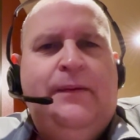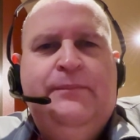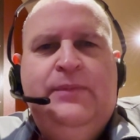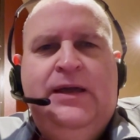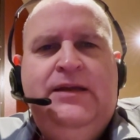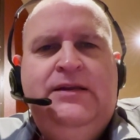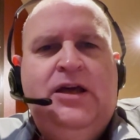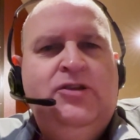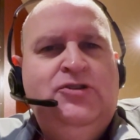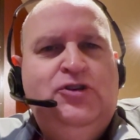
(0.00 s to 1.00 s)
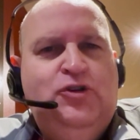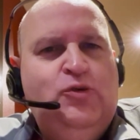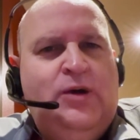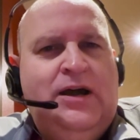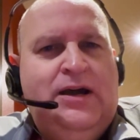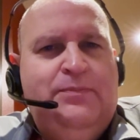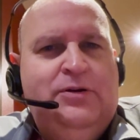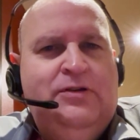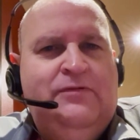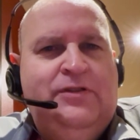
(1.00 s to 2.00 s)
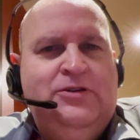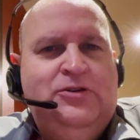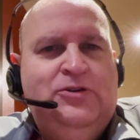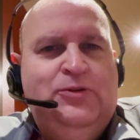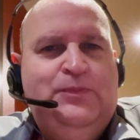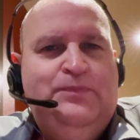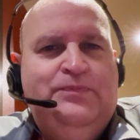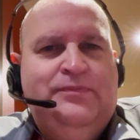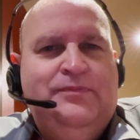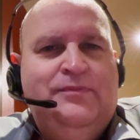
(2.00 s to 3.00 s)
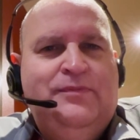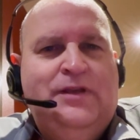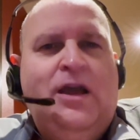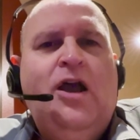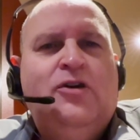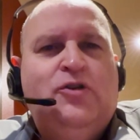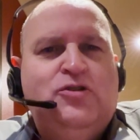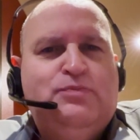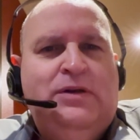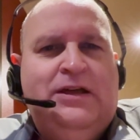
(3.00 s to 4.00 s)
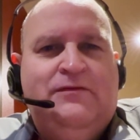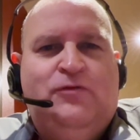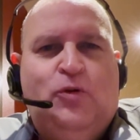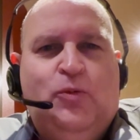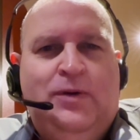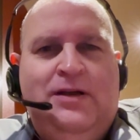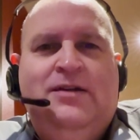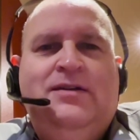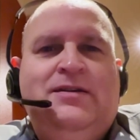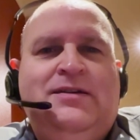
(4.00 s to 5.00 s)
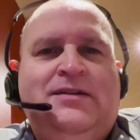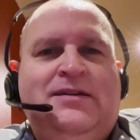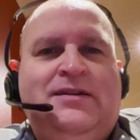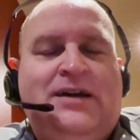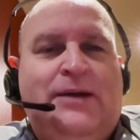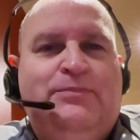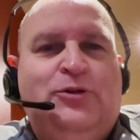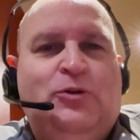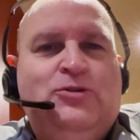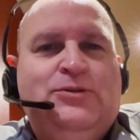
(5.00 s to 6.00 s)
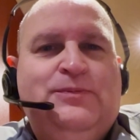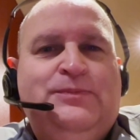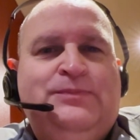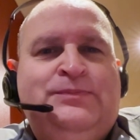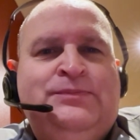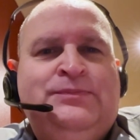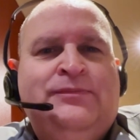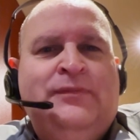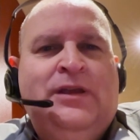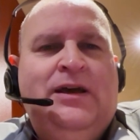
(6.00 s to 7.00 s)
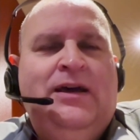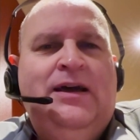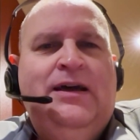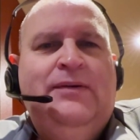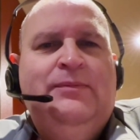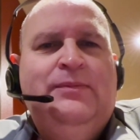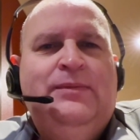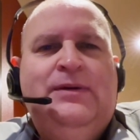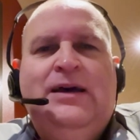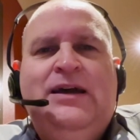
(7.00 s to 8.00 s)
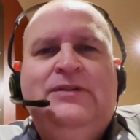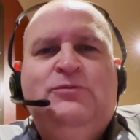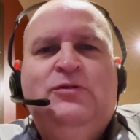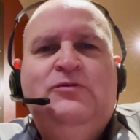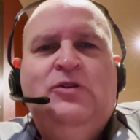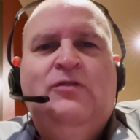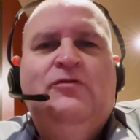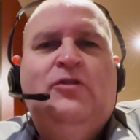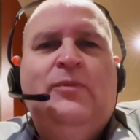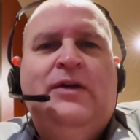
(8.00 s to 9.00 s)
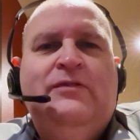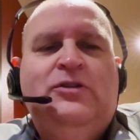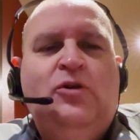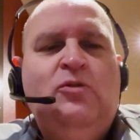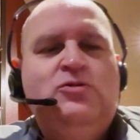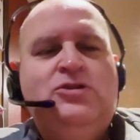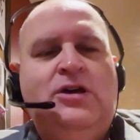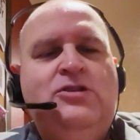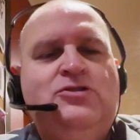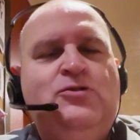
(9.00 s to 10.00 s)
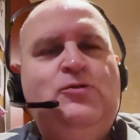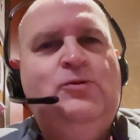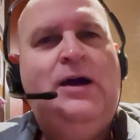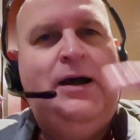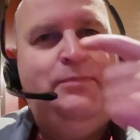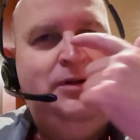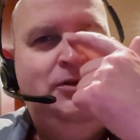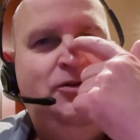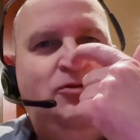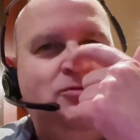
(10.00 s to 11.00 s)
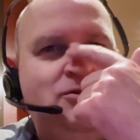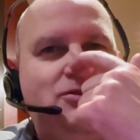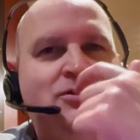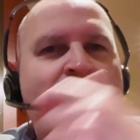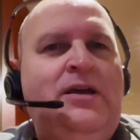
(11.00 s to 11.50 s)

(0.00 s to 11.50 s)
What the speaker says: main new app of the year, cross-platform, UpNote. I've moved on from Evernote to Apple Notes.